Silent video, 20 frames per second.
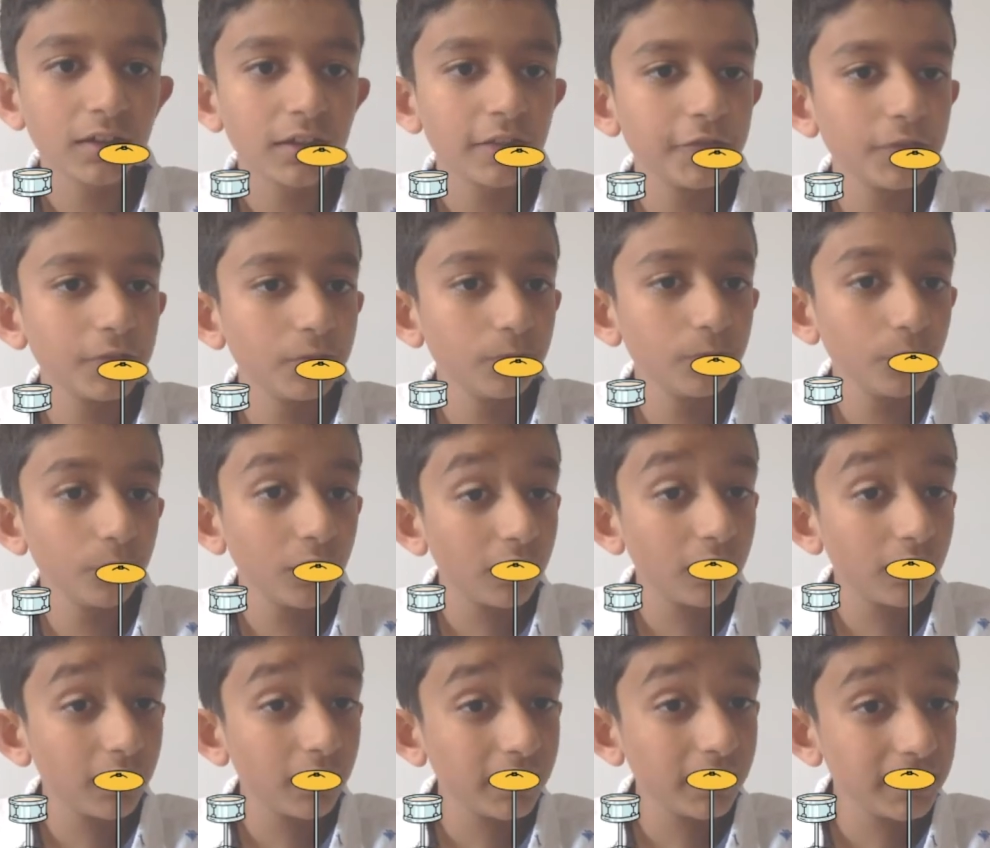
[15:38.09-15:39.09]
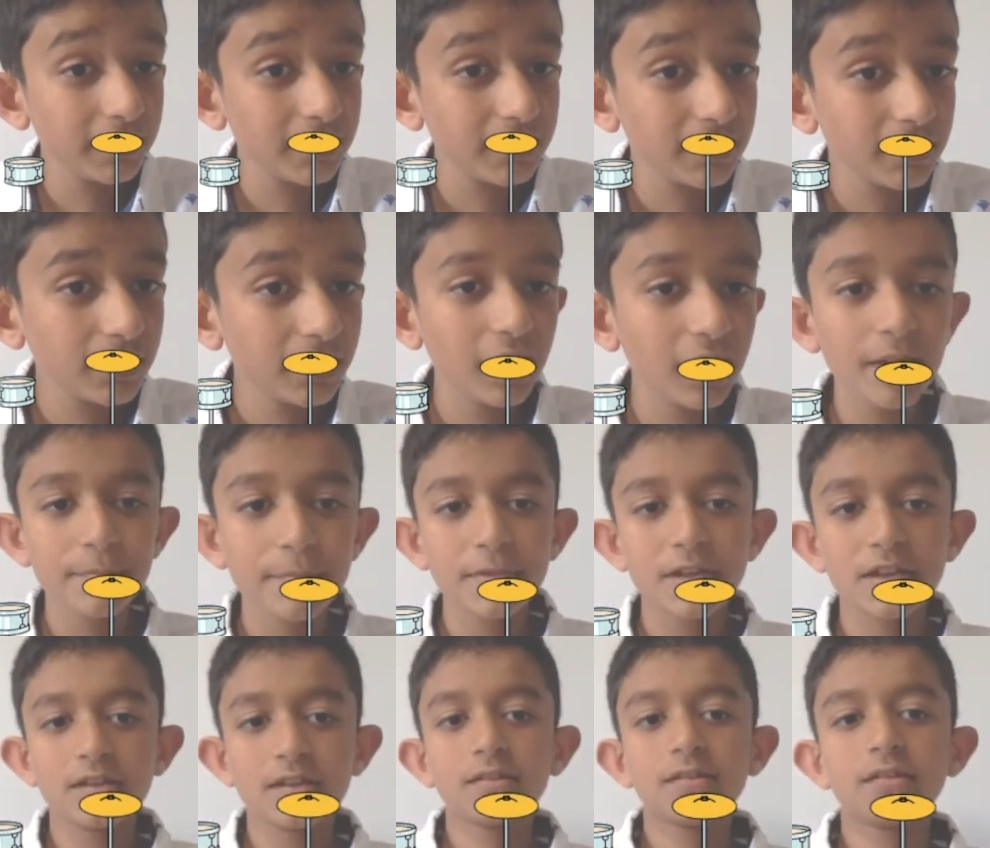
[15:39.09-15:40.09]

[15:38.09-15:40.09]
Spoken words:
want, I mean,